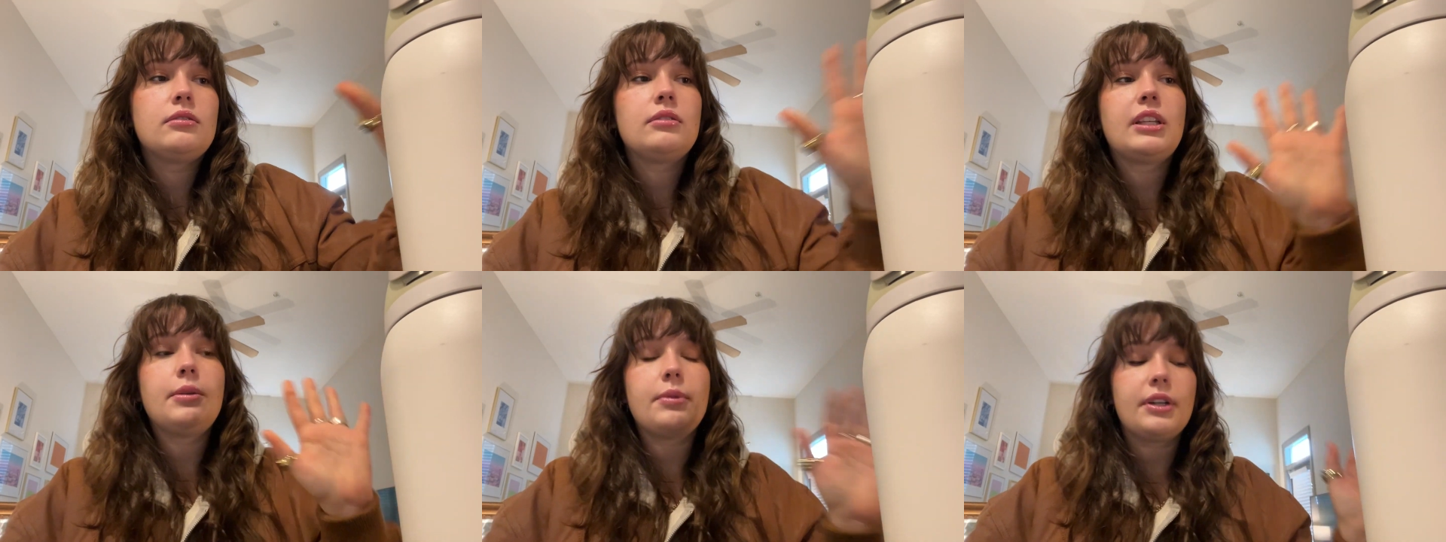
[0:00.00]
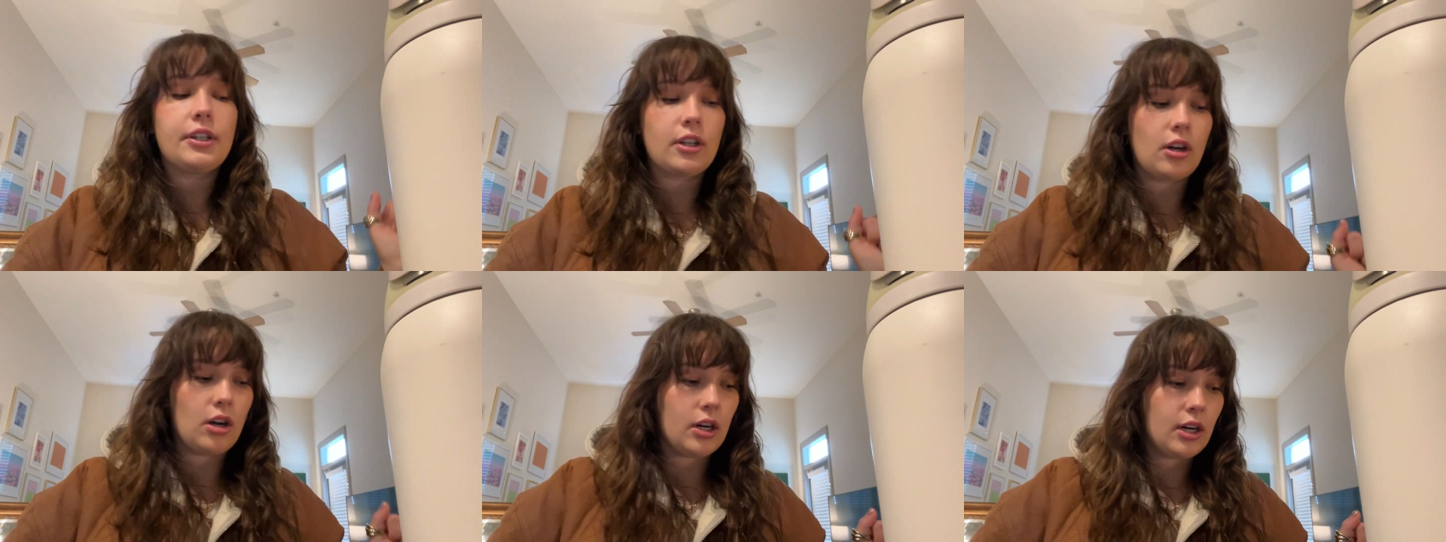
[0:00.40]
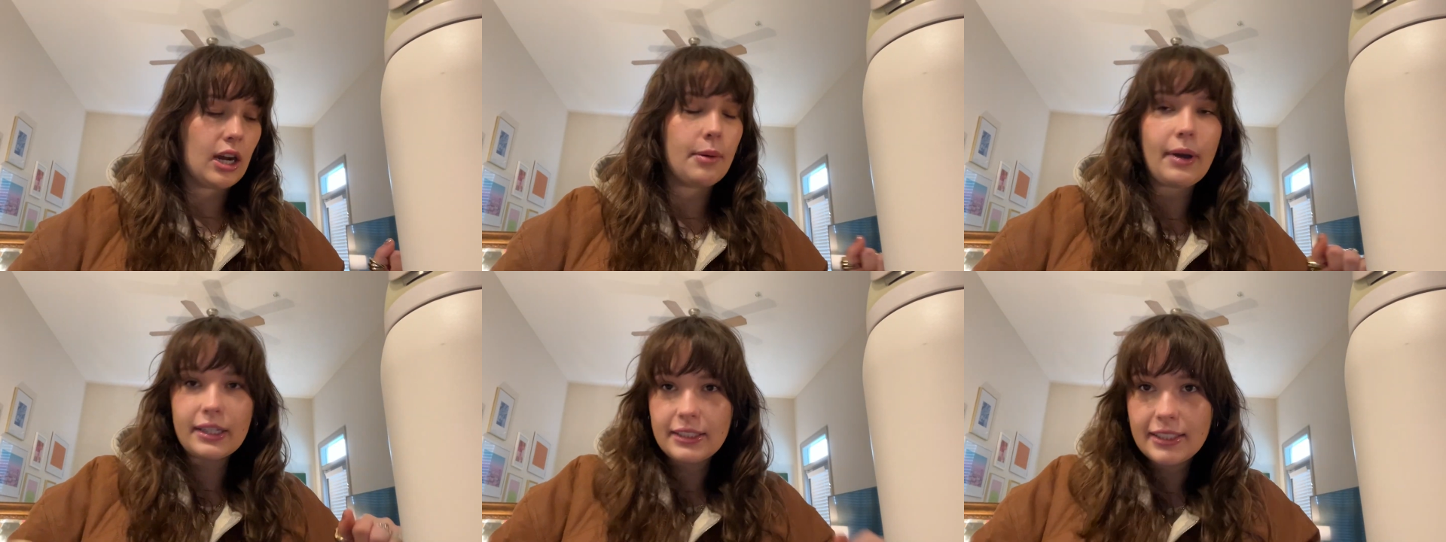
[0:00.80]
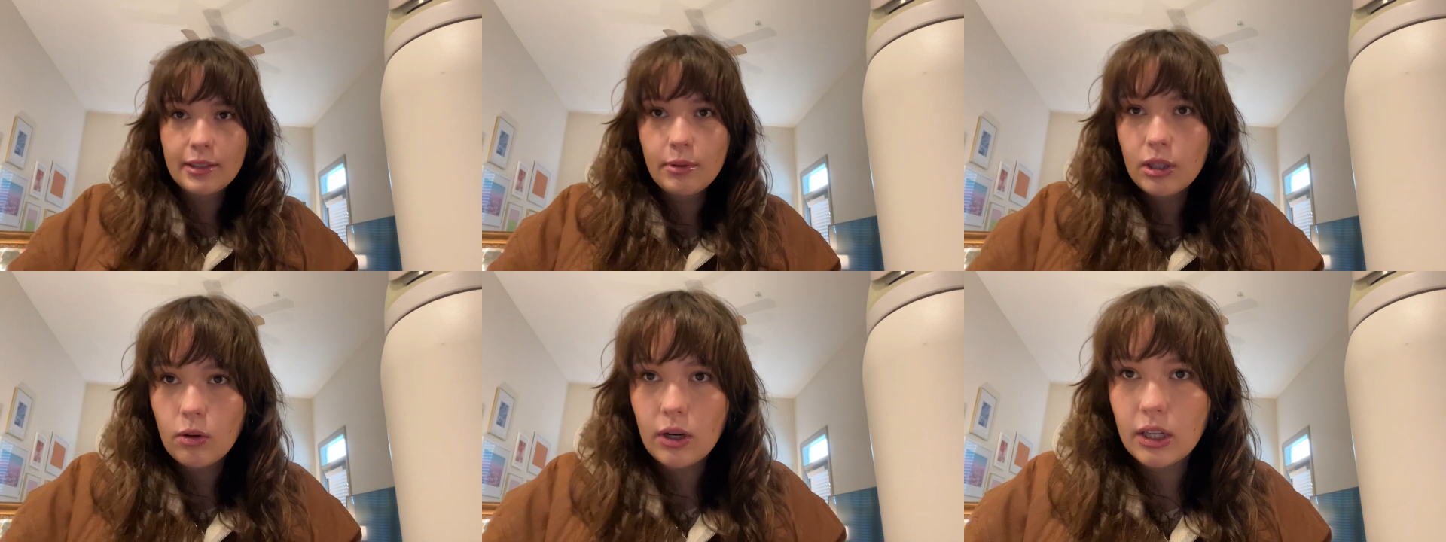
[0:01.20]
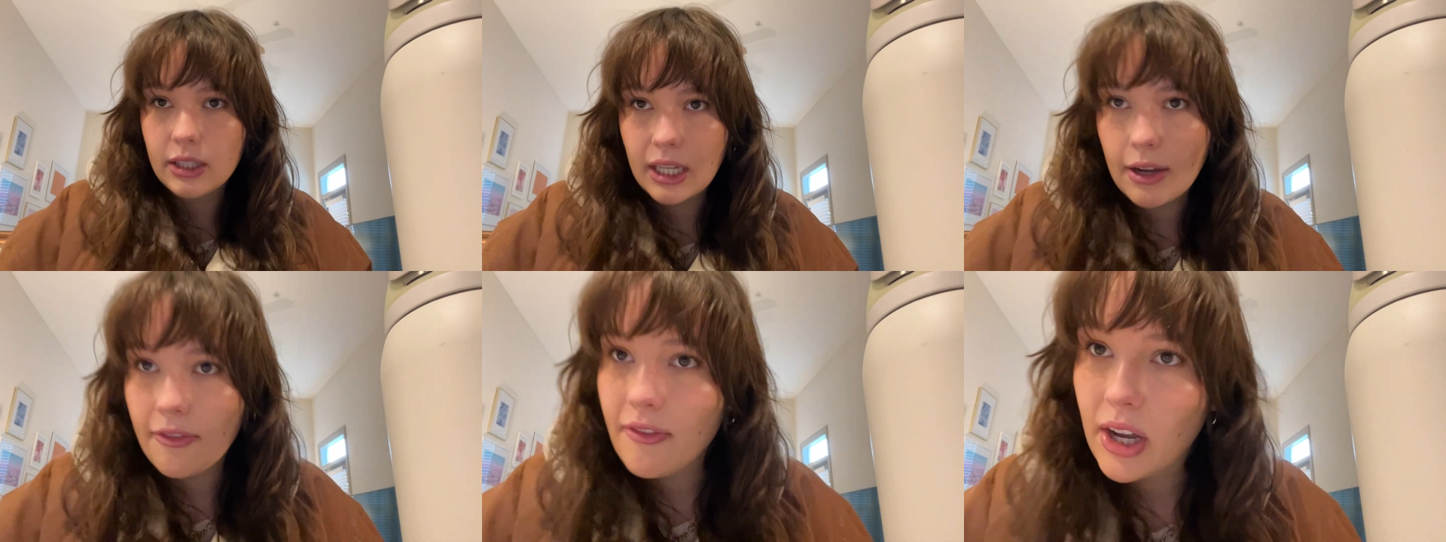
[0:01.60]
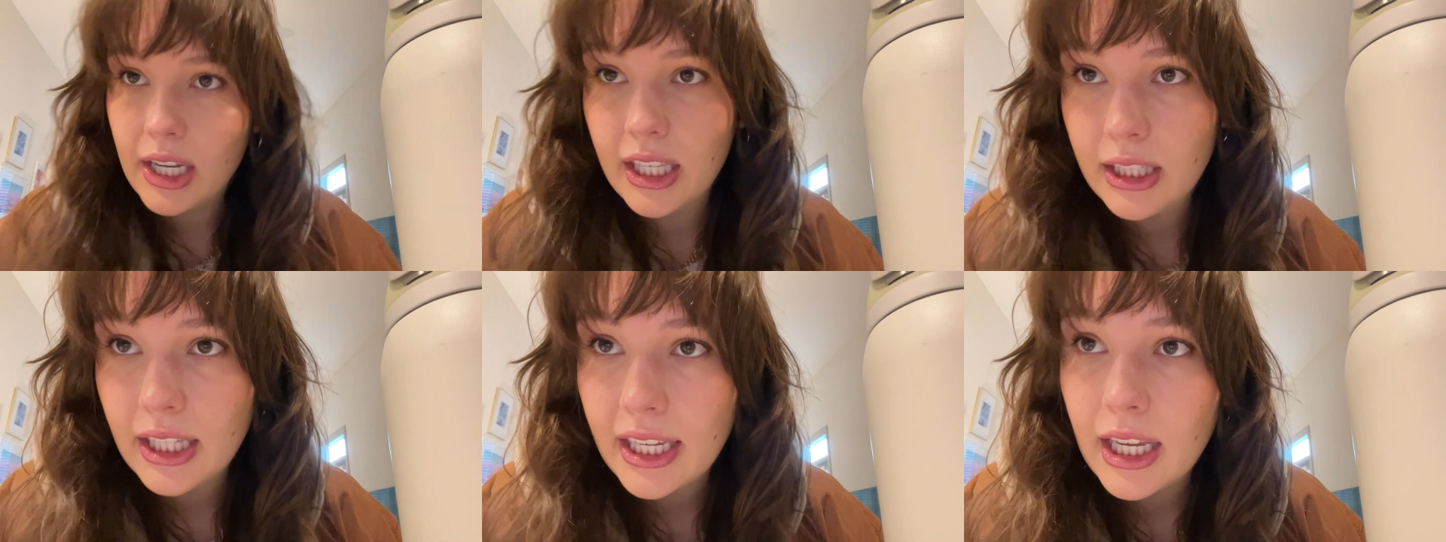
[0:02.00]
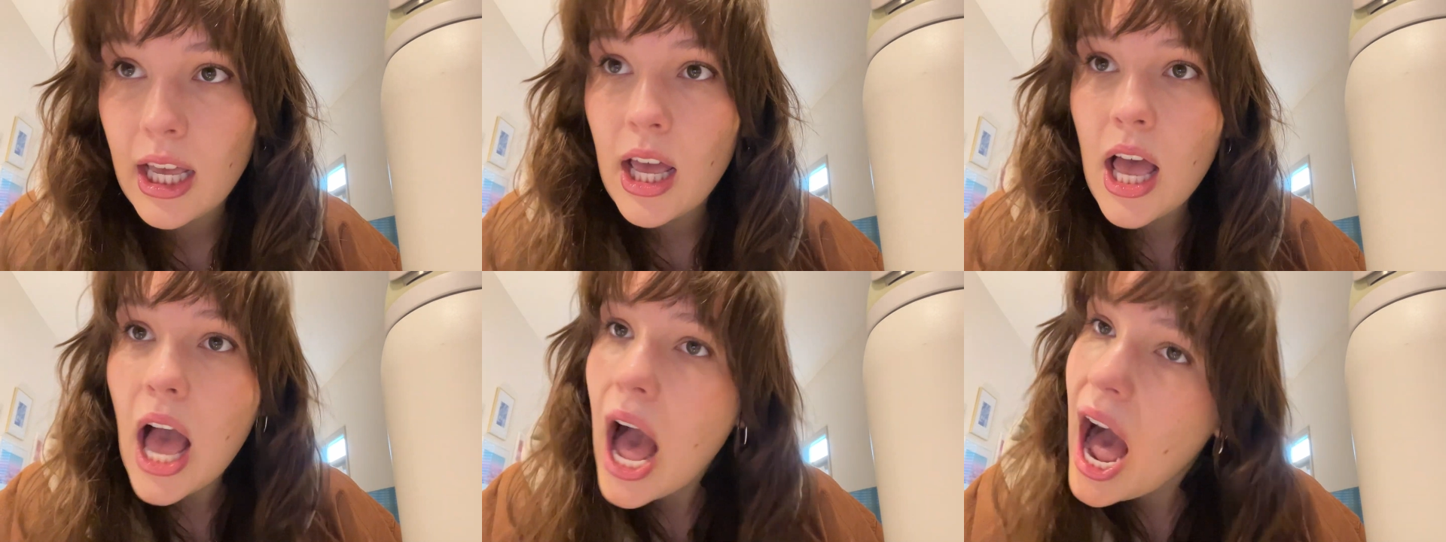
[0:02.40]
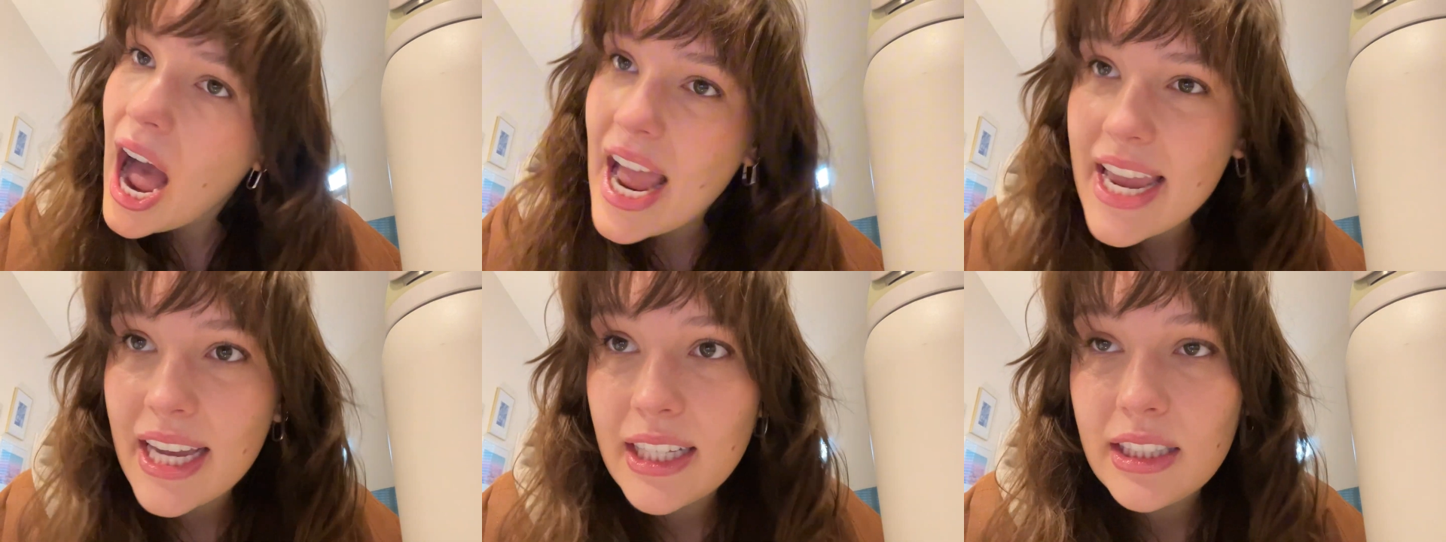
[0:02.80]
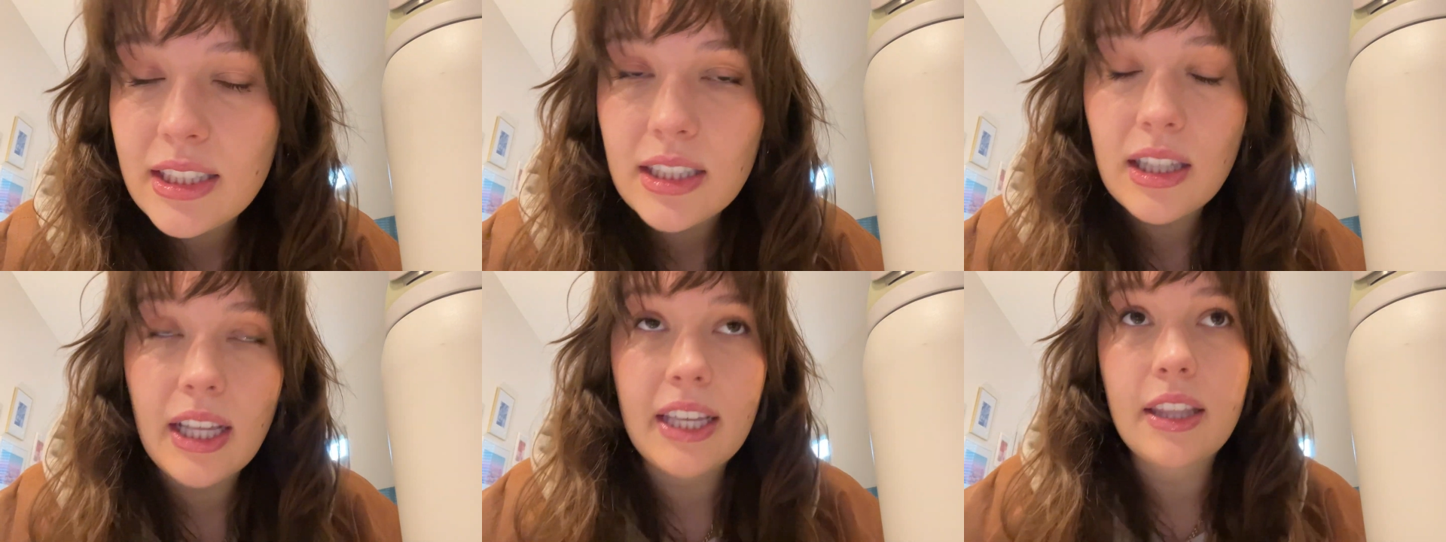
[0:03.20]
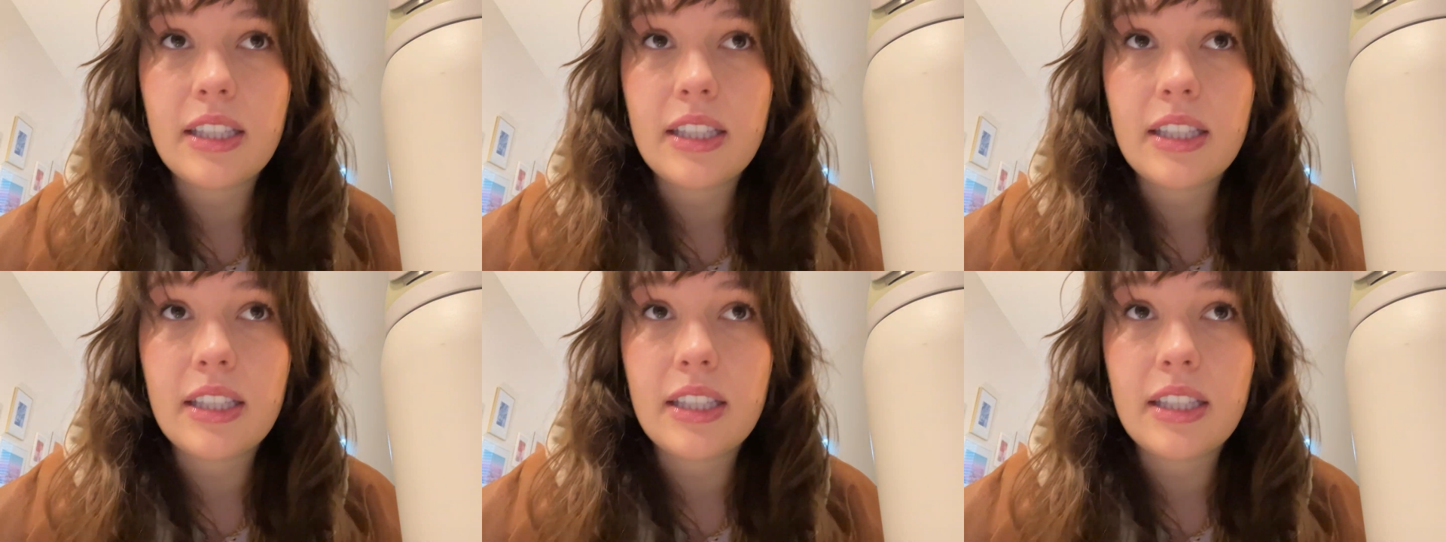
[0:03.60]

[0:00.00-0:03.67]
Keep it in your car. I'm acting like we're going on like a fucking like hike to like the